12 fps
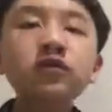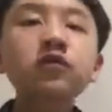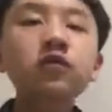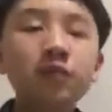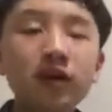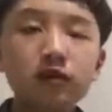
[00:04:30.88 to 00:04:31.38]
will
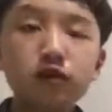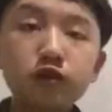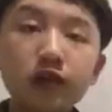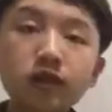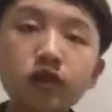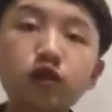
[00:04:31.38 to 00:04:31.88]
be
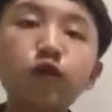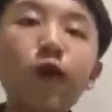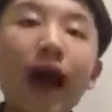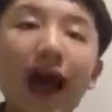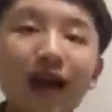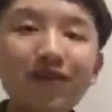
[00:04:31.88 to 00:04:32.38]
constructed to
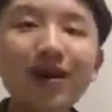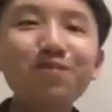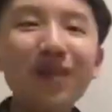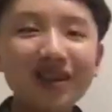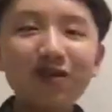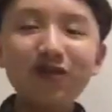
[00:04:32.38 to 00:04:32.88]
have a
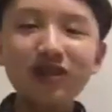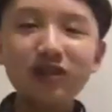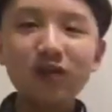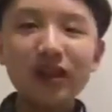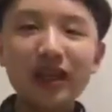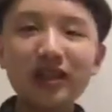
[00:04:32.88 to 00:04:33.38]
better
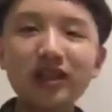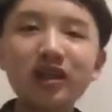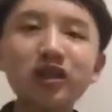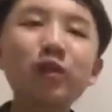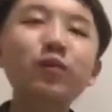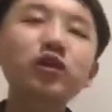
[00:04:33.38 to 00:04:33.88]
visualization
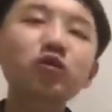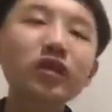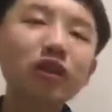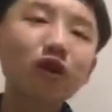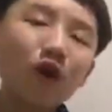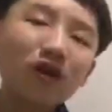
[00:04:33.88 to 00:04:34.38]
between the
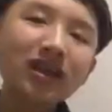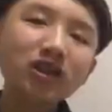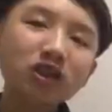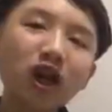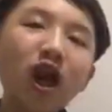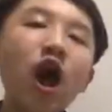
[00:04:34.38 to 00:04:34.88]
correlation
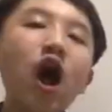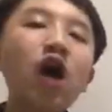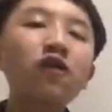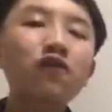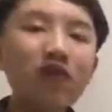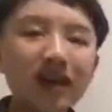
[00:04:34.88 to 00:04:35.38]
of
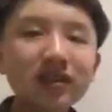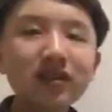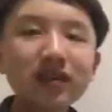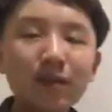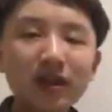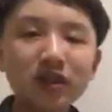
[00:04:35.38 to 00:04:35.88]
fractal
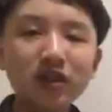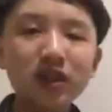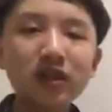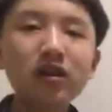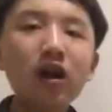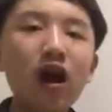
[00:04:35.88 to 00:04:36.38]
dimension
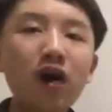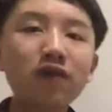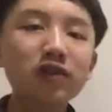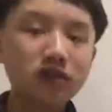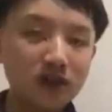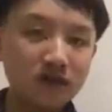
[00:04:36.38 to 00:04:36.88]
of the
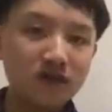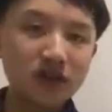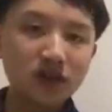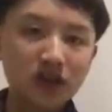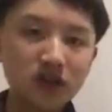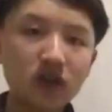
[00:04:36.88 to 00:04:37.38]
surface
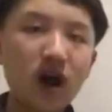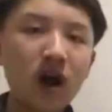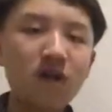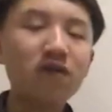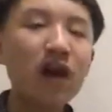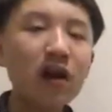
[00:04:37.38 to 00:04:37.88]
structure of
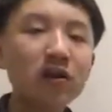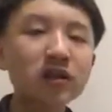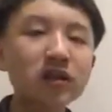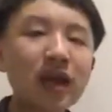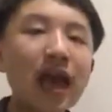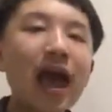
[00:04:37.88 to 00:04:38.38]
virus
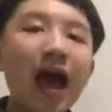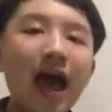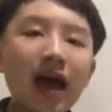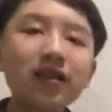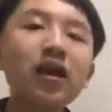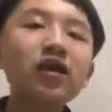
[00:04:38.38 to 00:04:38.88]
and
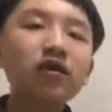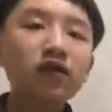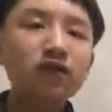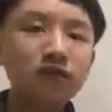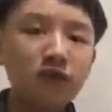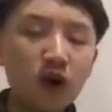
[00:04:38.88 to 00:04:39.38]
the
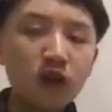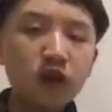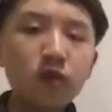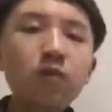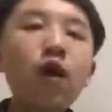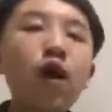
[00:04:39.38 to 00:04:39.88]
volume,
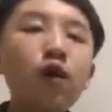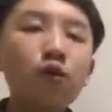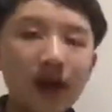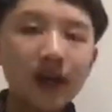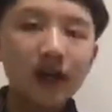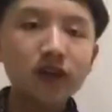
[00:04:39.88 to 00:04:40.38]

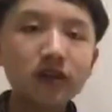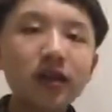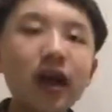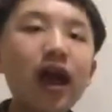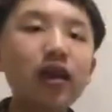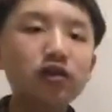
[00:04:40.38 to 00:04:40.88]
radius,
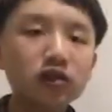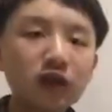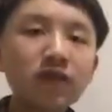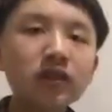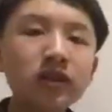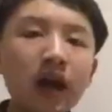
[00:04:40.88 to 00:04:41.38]
and
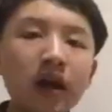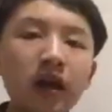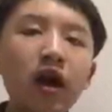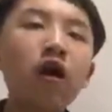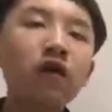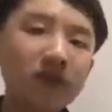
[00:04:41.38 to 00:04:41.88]
surface area
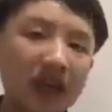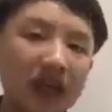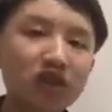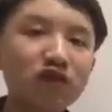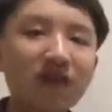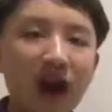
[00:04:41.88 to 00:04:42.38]
of each
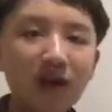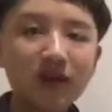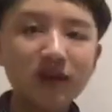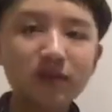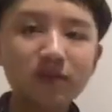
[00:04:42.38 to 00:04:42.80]
virus.